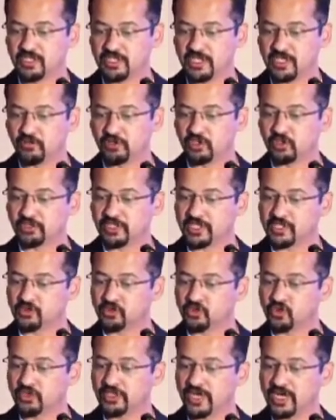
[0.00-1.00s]
even though there is
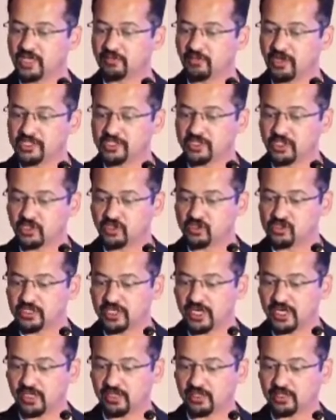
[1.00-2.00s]
no randomized controlled
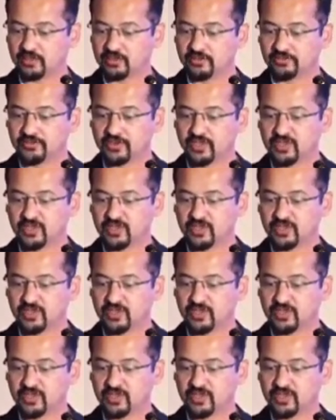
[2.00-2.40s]
trial.